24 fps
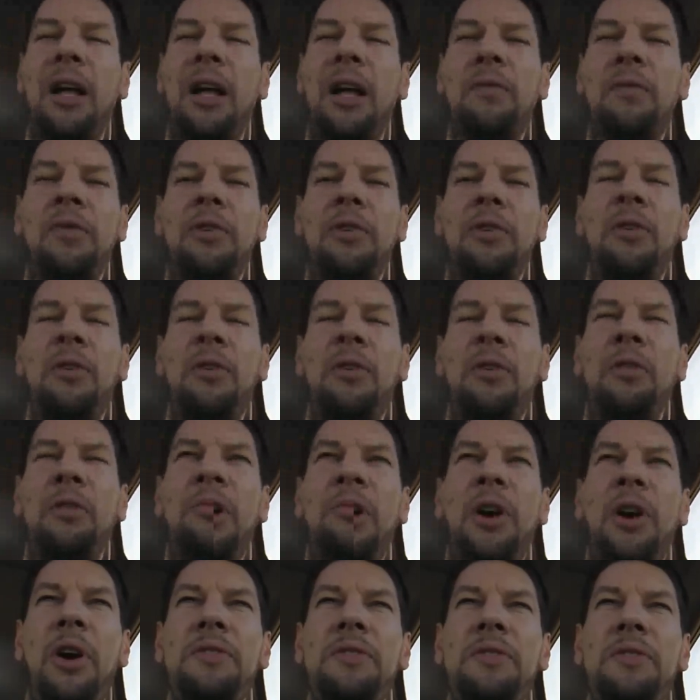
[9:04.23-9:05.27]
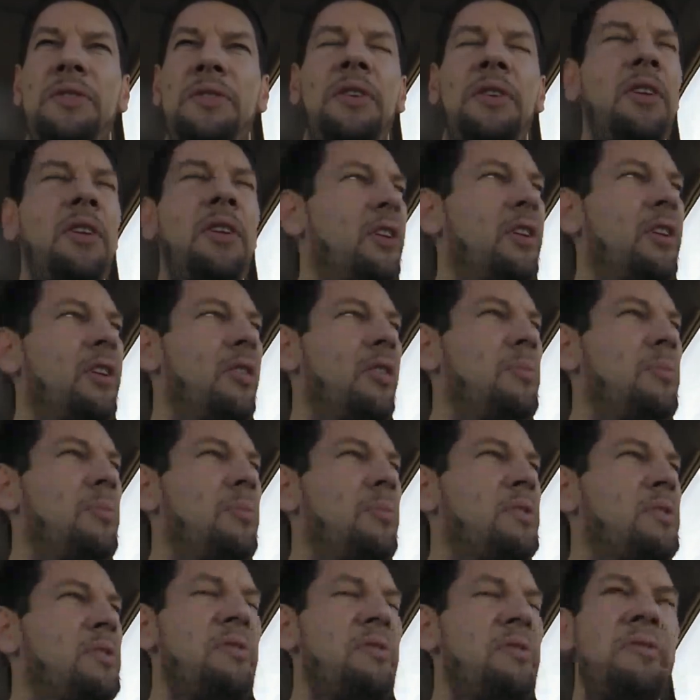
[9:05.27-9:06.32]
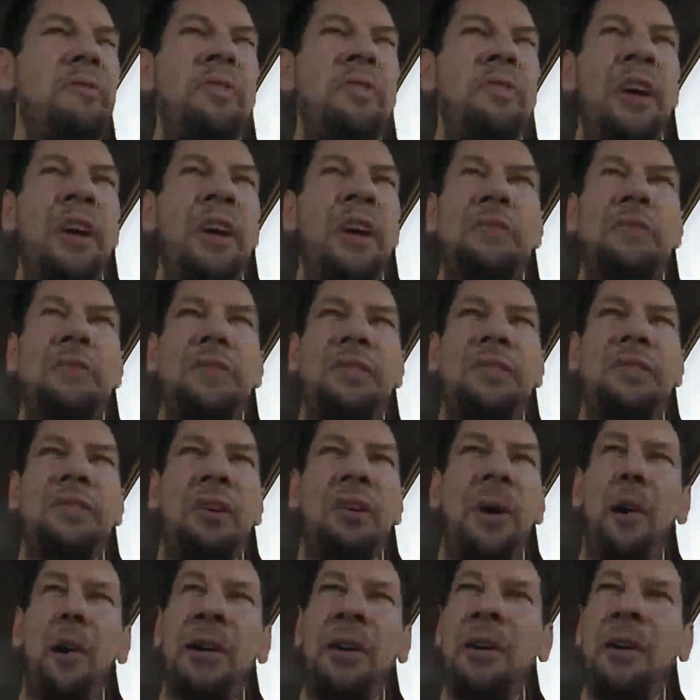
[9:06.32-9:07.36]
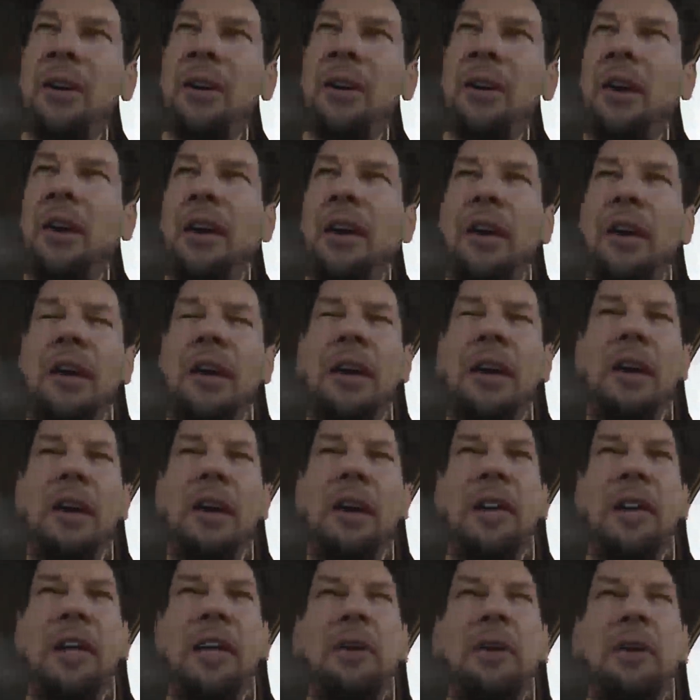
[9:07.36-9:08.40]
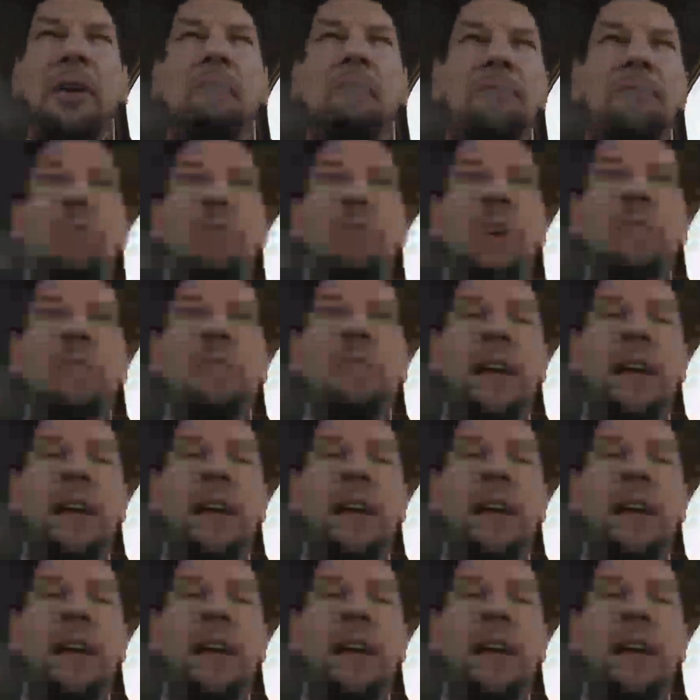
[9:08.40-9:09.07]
home prices are going to go up. So even if I don't stick around, keep it, rent it out.